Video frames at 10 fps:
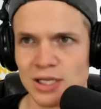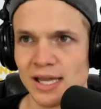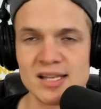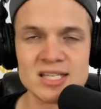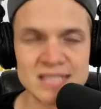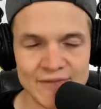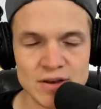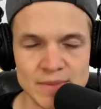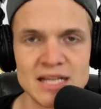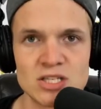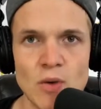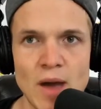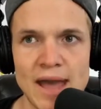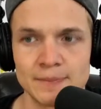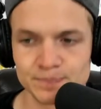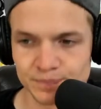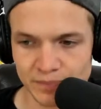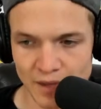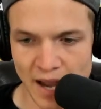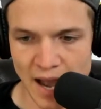like 7 minutes away,
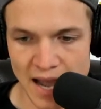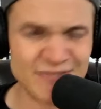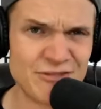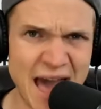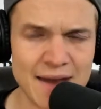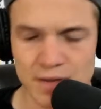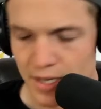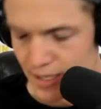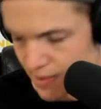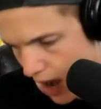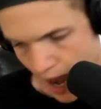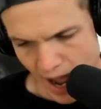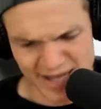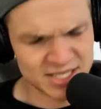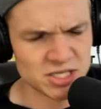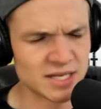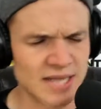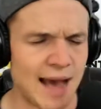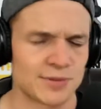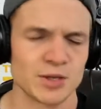if that. It's
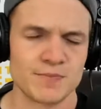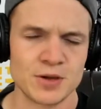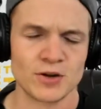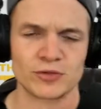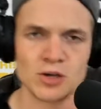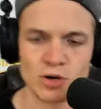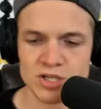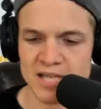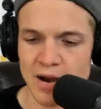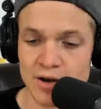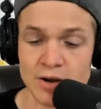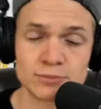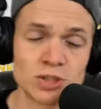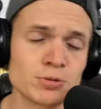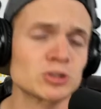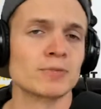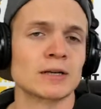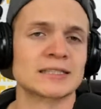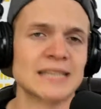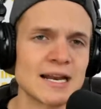absolutely beautifully gorgeous out here. And I'm super, super
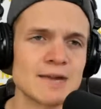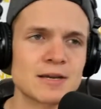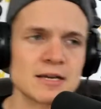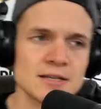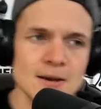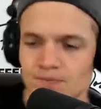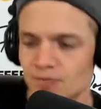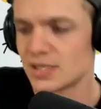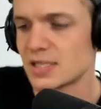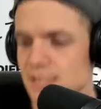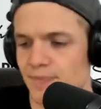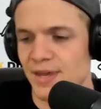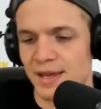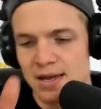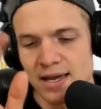excited because this is something,